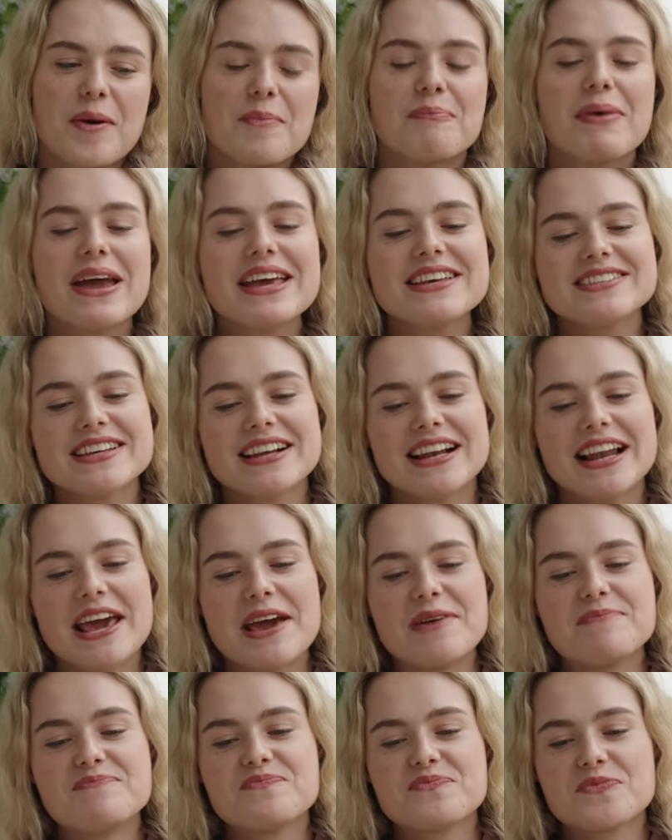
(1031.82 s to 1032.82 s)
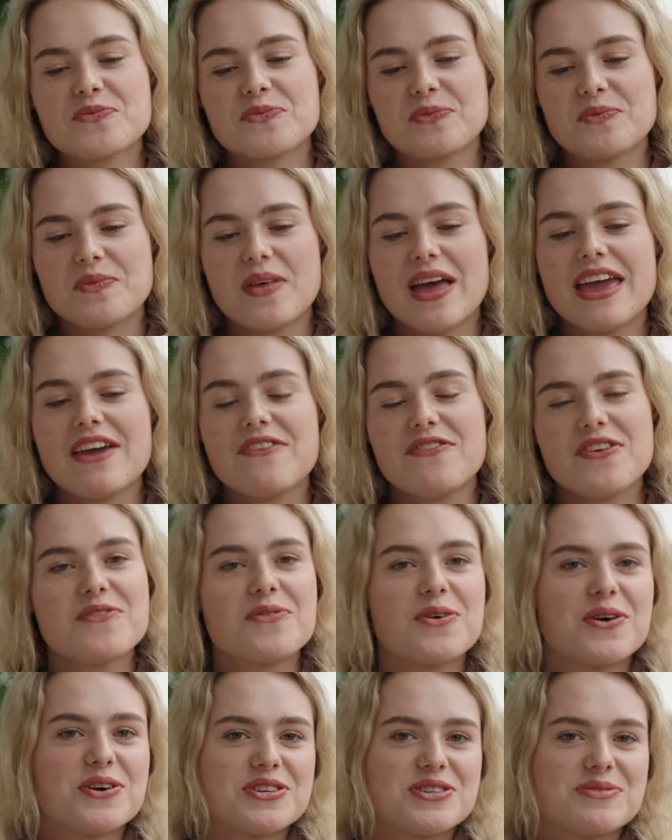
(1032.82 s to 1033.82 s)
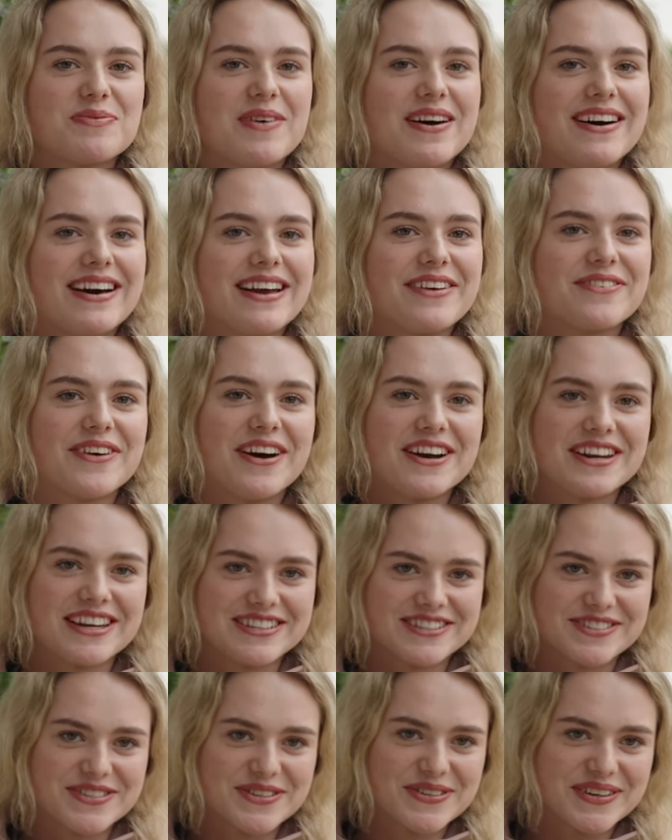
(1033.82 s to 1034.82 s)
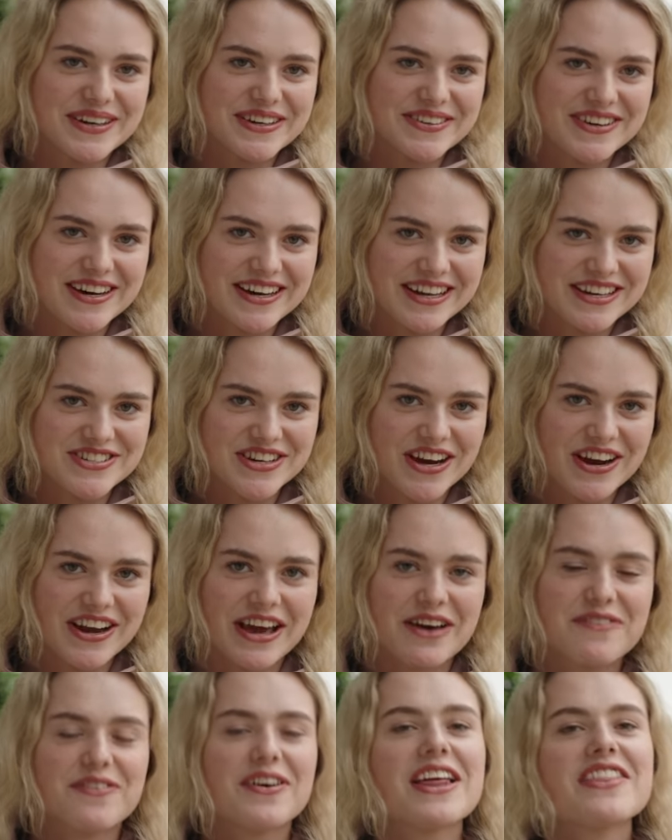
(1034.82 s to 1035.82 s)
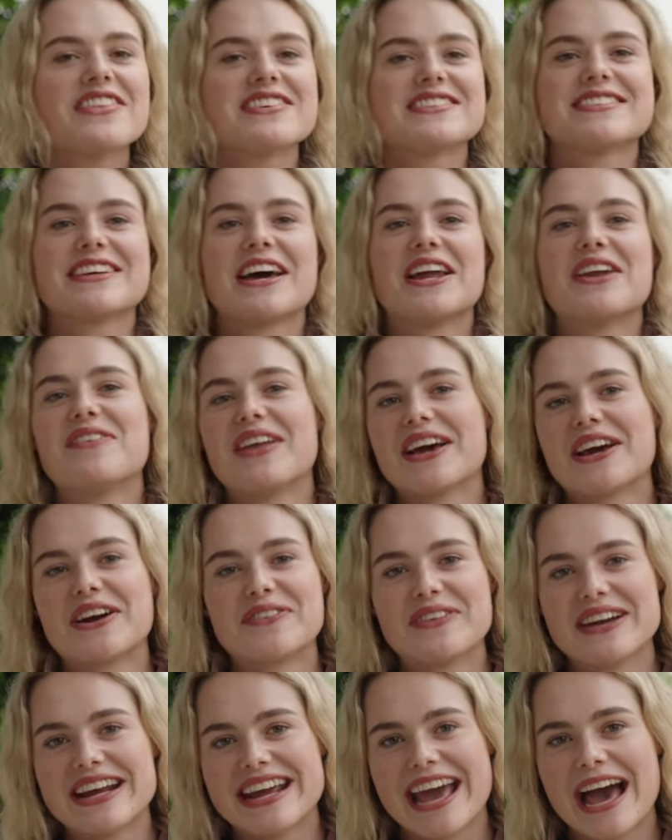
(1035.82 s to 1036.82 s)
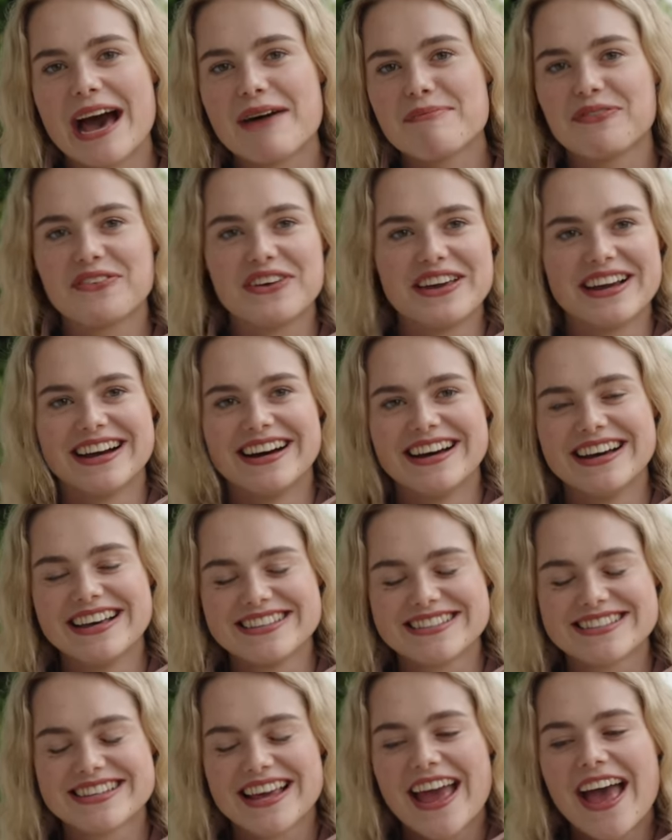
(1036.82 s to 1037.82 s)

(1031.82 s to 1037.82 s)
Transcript: basically, if you've watched my riding story or riding journey, I feel like this is kind of like a recap for you guys.